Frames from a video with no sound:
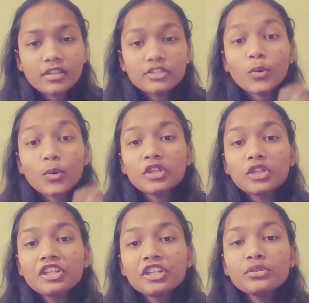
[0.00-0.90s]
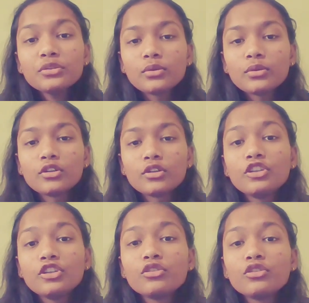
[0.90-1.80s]
So what did you do?
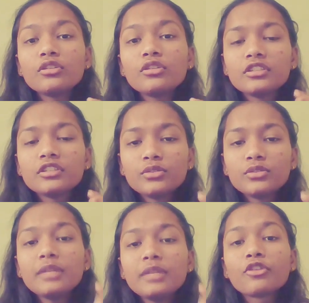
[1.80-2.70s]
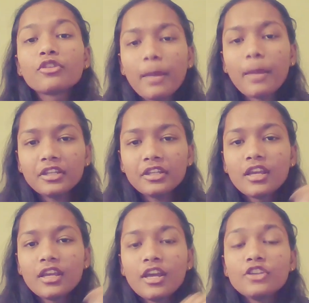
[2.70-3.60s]
You did programming.
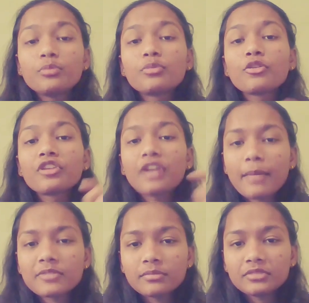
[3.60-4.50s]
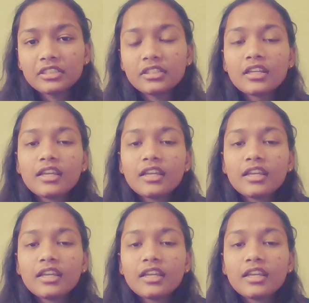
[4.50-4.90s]
You programmed something.